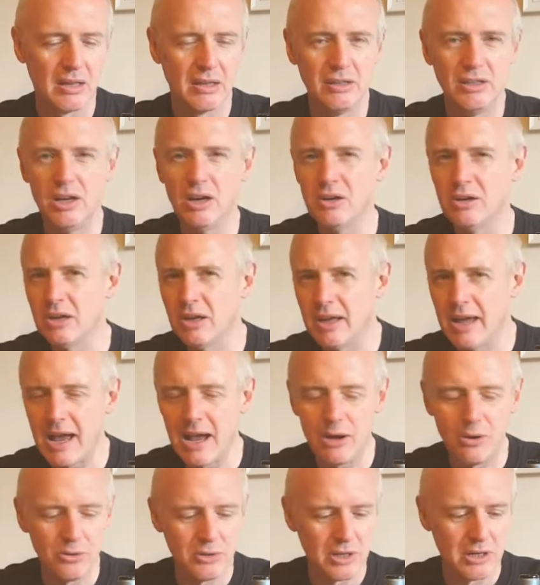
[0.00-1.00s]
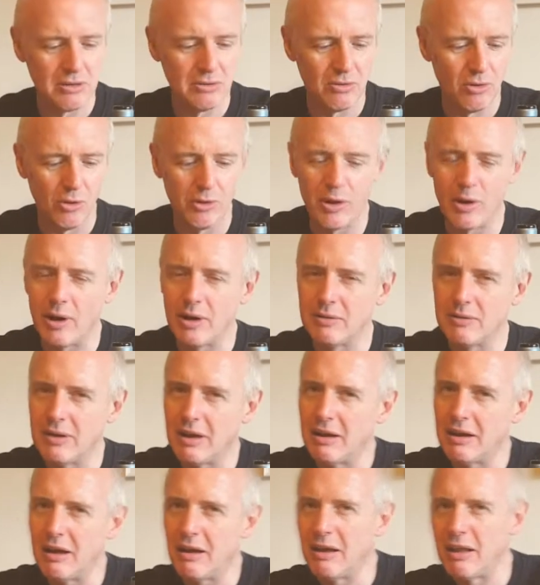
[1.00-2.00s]
young Gouda, although
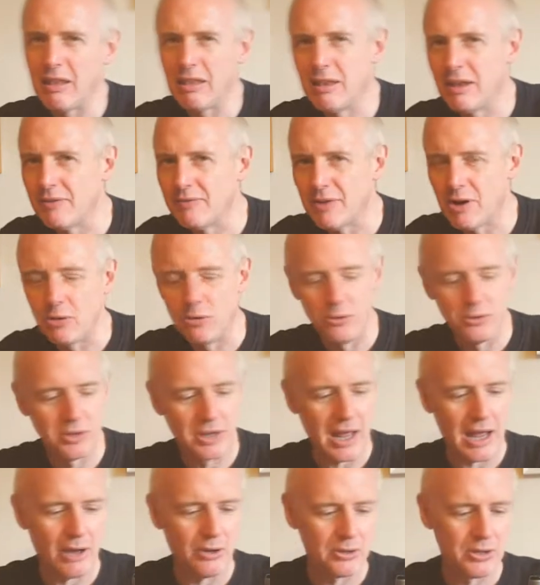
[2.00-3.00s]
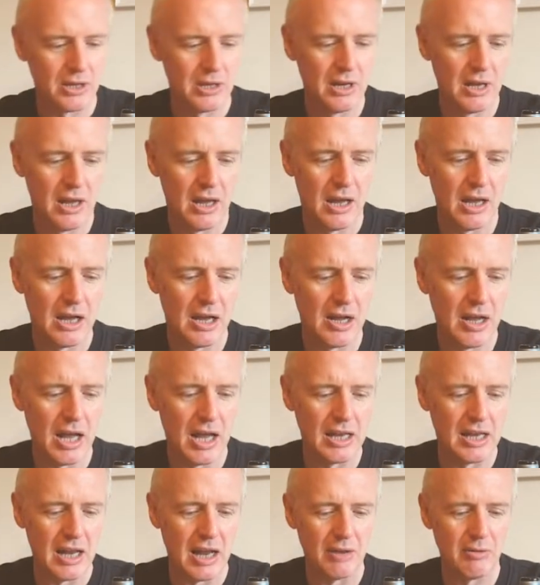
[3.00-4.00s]
I love old Gouda.
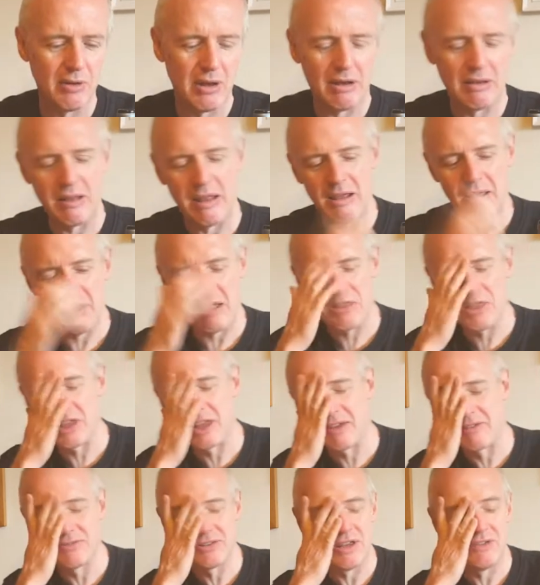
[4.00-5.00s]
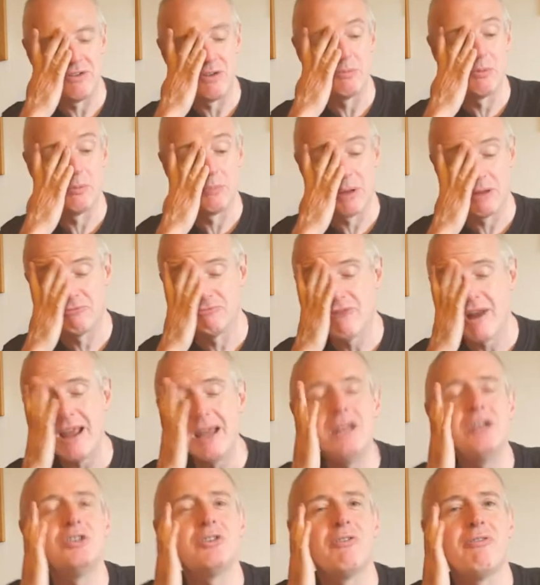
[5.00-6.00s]
I think if you put me a
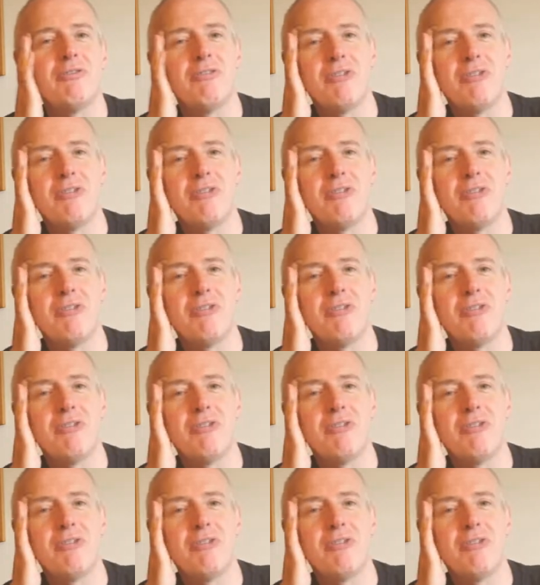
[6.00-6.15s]
range of